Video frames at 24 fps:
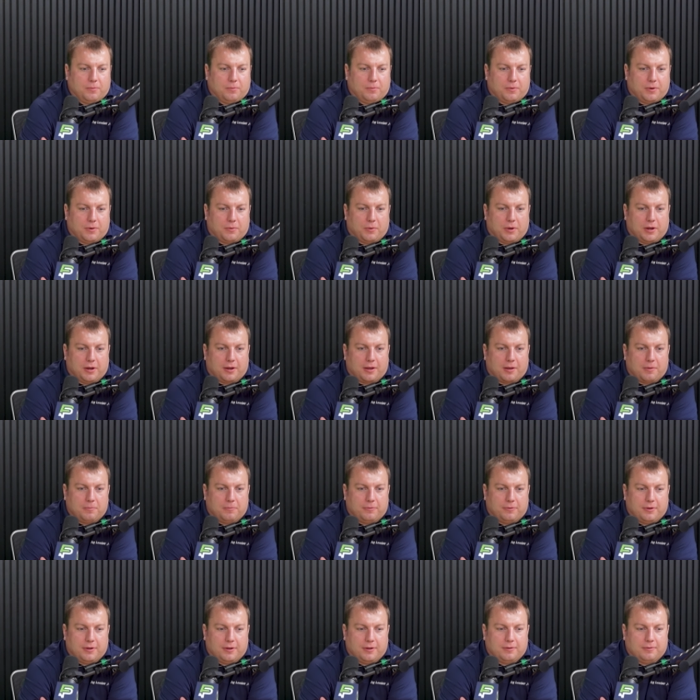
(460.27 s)
When it
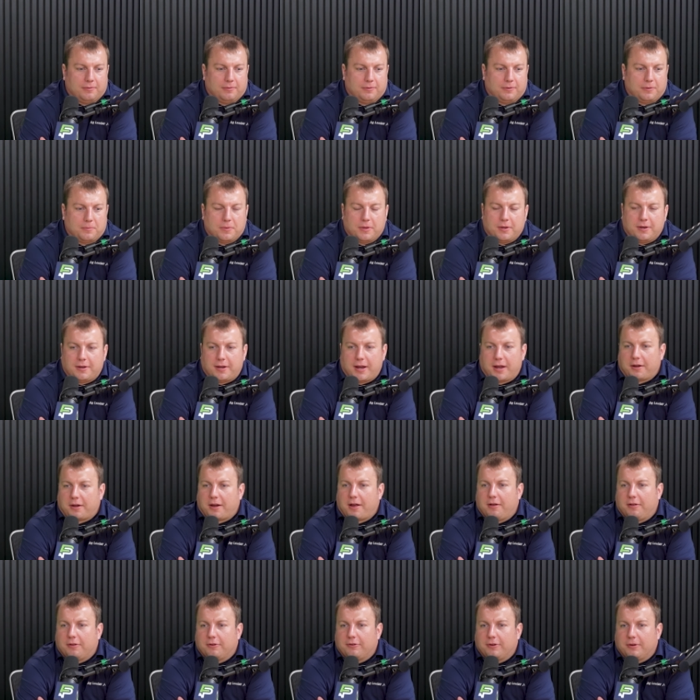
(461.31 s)
comes to some of the
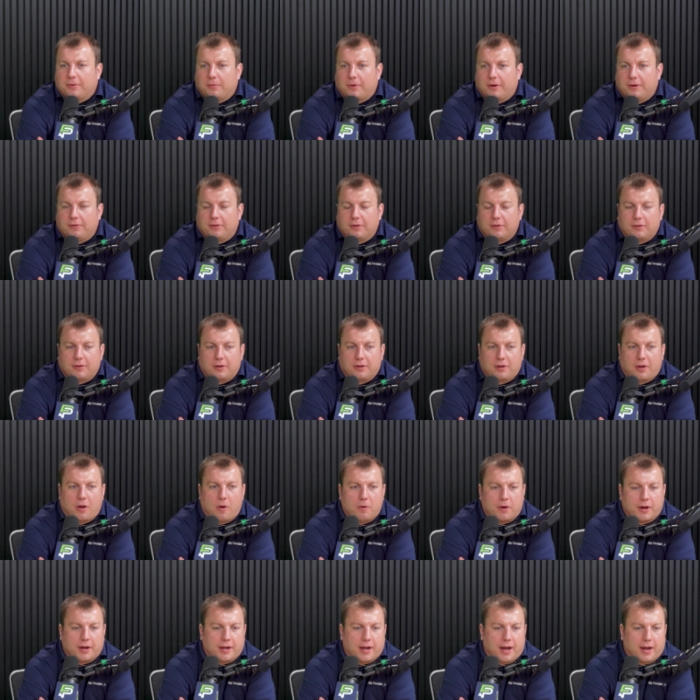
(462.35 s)
technology and where is it
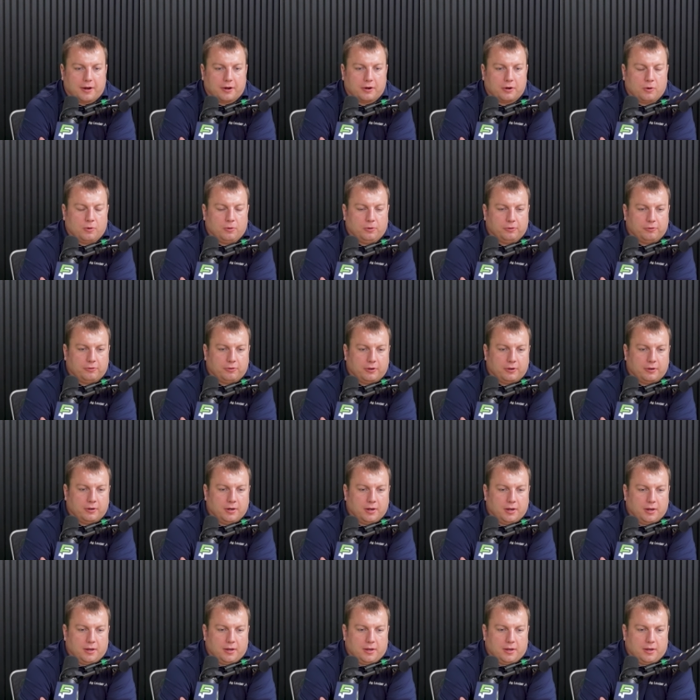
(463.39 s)
going in agriculture,